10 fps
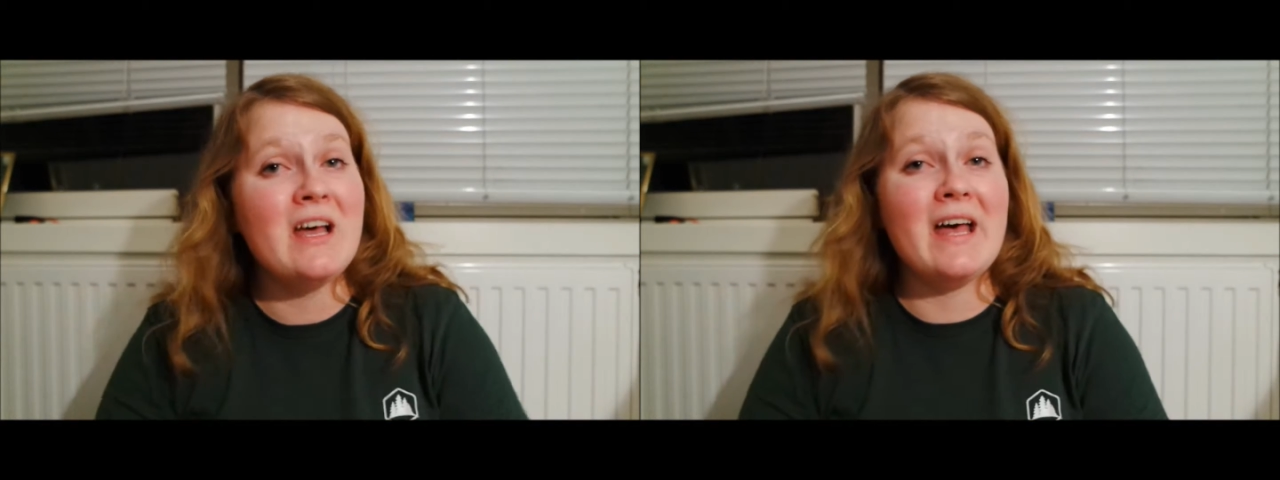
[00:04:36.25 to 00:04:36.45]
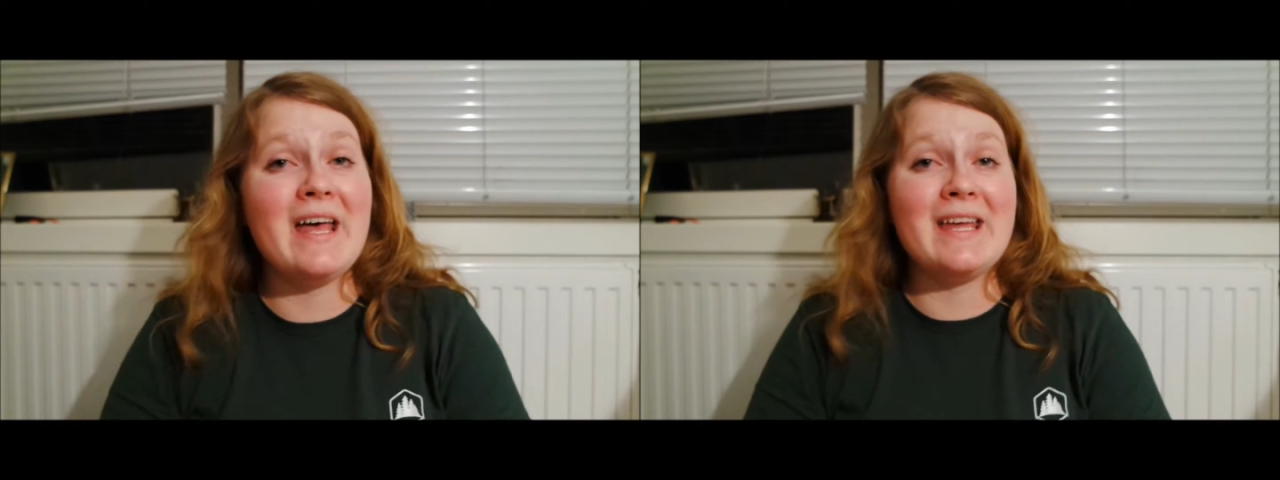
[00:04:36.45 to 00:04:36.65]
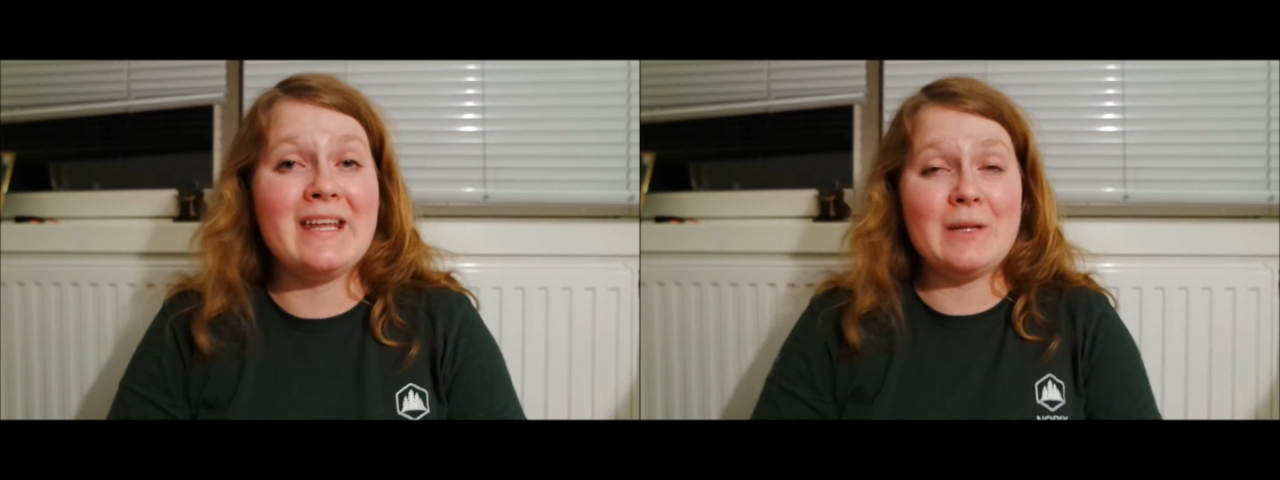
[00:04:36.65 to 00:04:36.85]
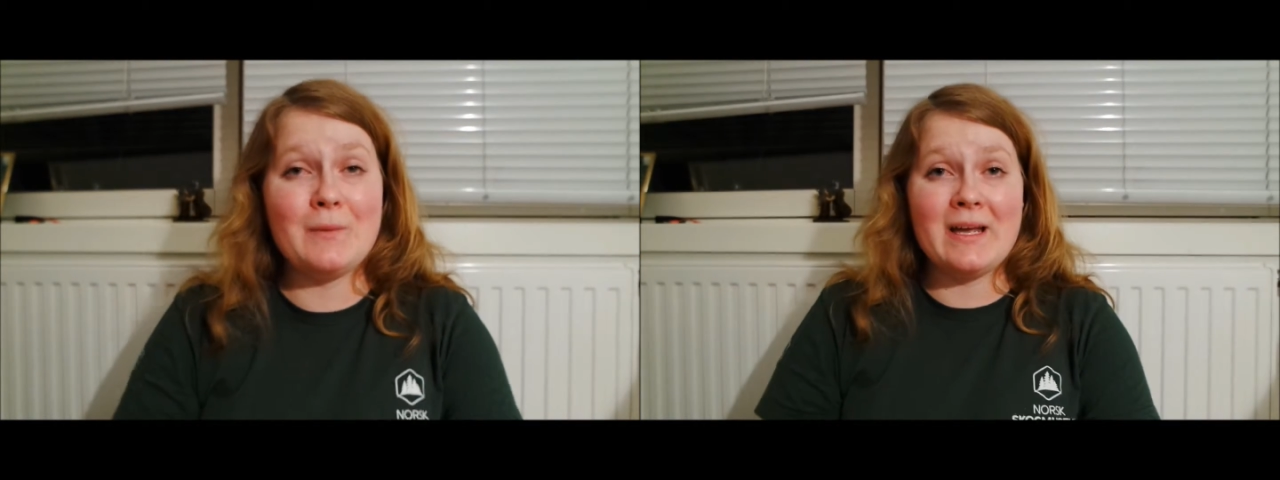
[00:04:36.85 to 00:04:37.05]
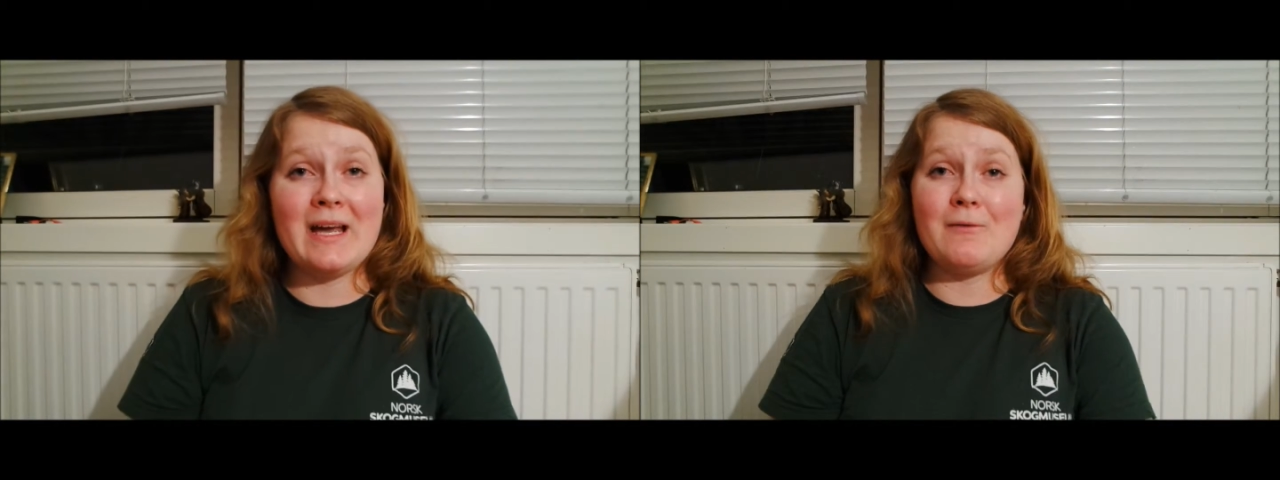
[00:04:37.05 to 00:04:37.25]

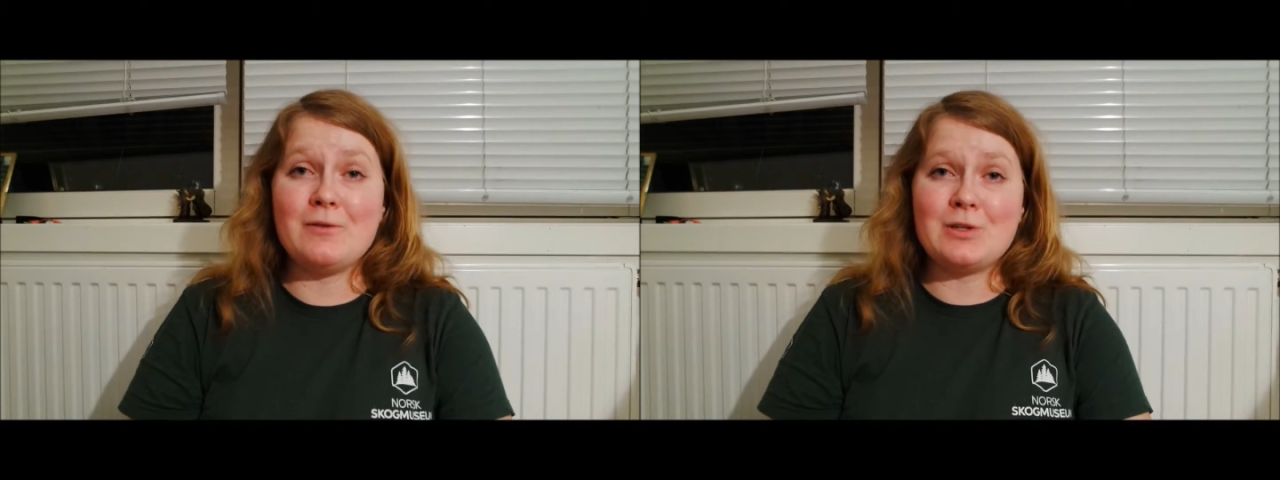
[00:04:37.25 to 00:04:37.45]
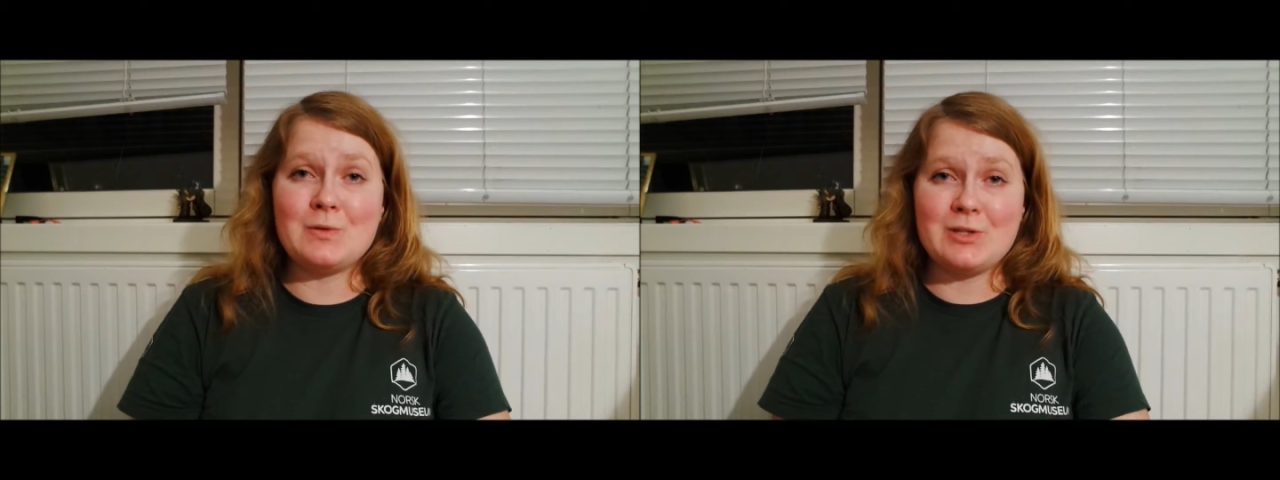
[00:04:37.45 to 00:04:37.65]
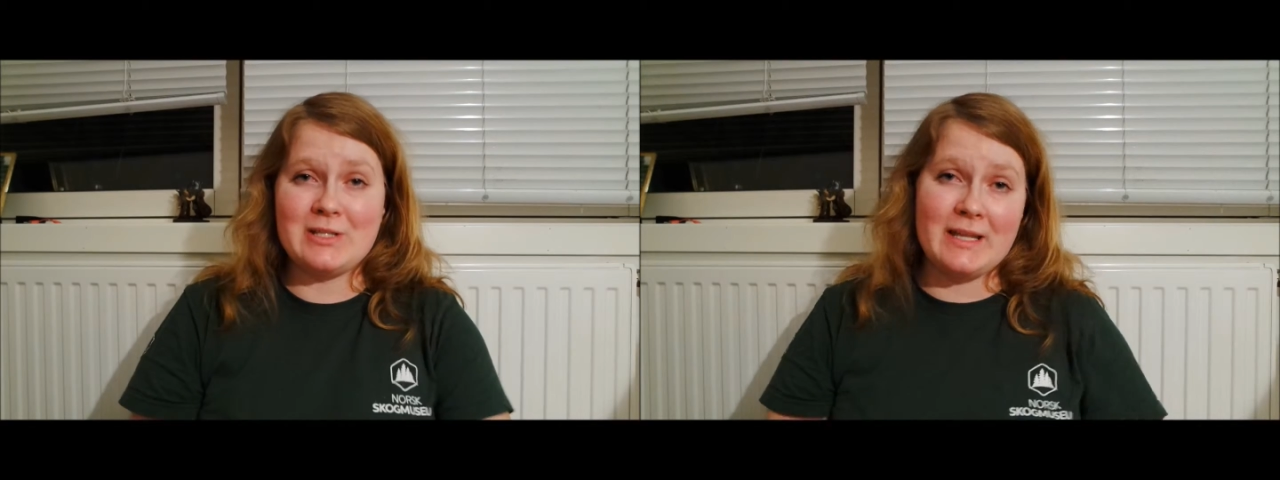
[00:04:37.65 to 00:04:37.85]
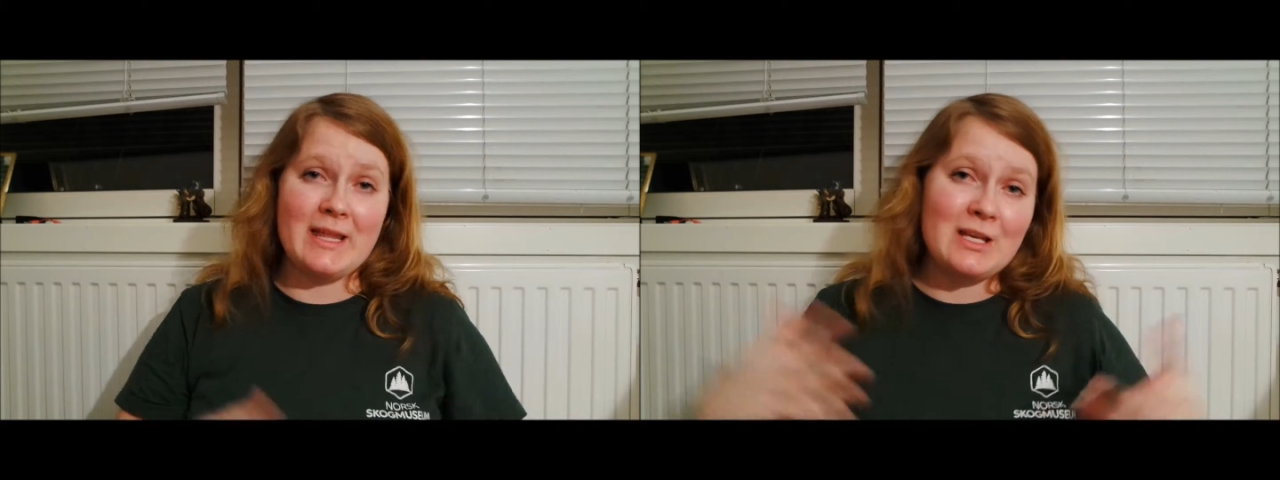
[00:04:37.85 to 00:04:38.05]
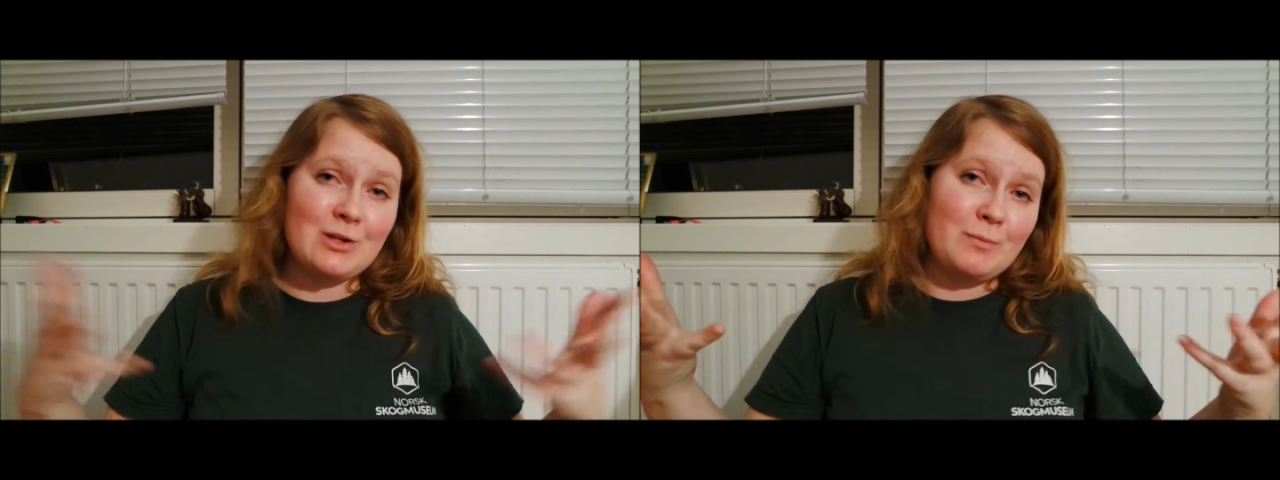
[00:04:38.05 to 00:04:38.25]
Anyway, I would just want to say
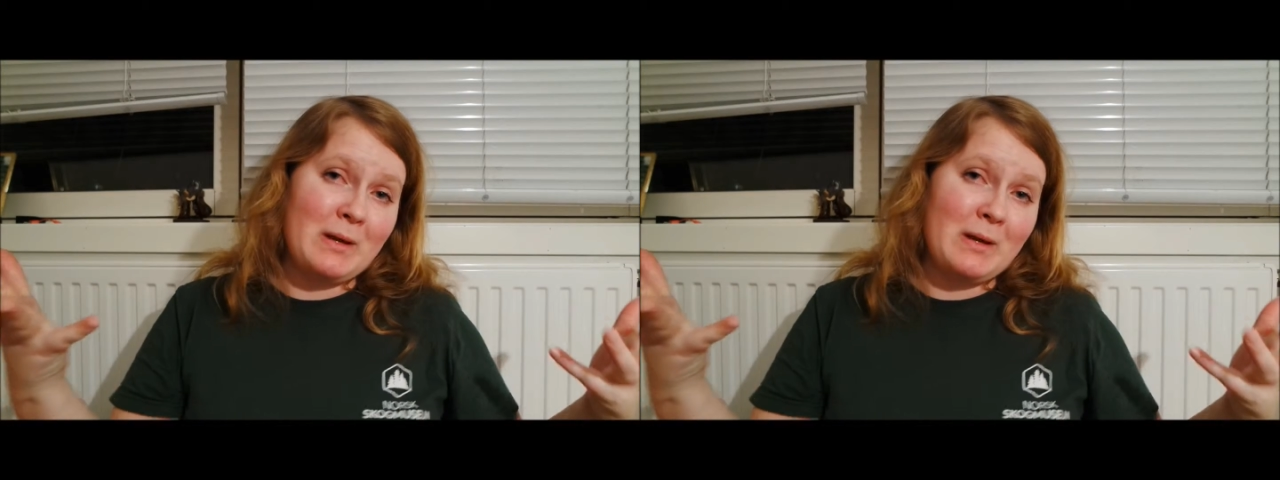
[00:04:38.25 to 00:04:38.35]
thank you to